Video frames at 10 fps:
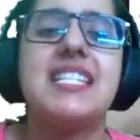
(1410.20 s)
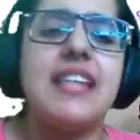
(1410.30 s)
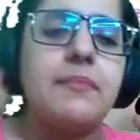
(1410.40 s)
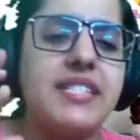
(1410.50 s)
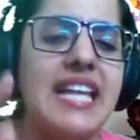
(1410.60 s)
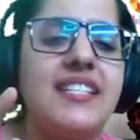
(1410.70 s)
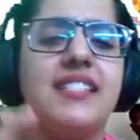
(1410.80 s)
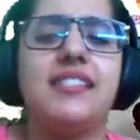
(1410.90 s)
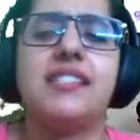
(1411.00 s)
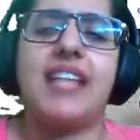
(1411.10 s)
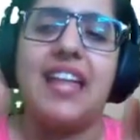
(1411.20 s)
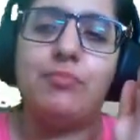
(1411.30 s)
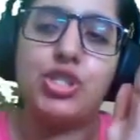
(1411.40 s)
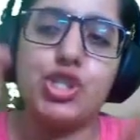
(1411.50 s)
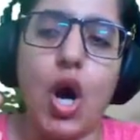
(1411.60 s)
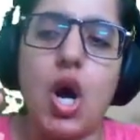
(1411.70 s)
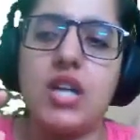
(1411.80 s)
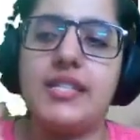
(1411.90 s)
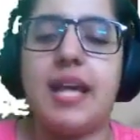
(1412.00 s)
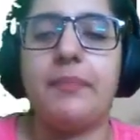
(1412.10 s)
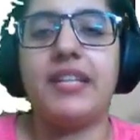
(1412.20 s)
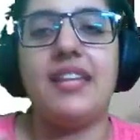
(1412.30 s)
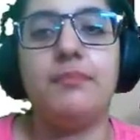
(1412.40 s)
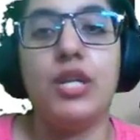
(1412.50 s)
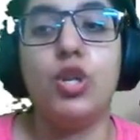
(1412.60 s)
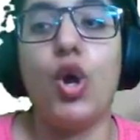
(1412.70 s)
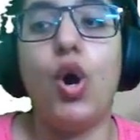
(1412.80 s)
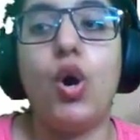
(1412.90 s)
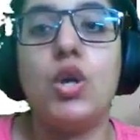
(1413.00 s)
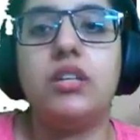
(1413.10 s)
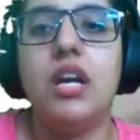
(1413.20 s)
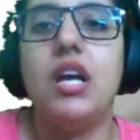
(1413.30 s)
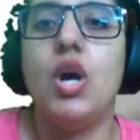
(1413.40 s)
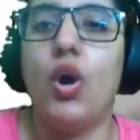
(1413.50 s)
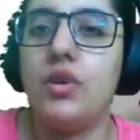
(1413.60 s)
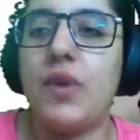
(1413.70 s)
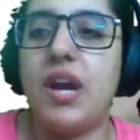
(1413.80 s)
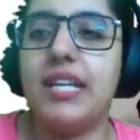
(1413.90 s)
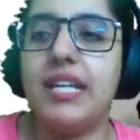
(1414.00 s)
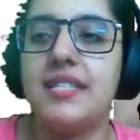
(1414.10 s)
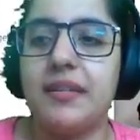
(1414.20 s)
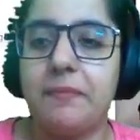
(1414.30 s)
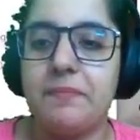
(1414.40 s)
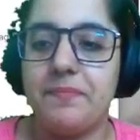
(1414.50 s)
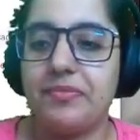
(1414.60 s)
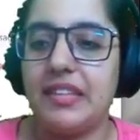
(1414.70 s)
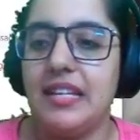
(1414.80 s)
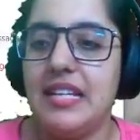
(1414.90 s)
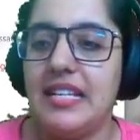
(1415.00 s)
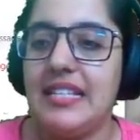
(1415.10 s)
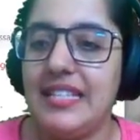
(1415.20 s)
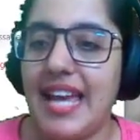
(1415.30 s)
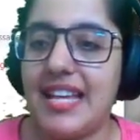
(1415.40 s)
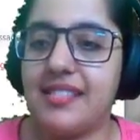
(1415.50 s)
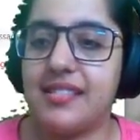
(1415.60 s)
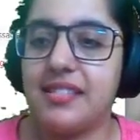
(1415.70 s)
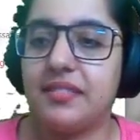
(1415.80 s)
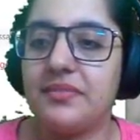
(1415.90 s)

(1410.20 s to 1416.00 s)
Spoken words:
Some sentences can be short, some can be long. All right? Yes?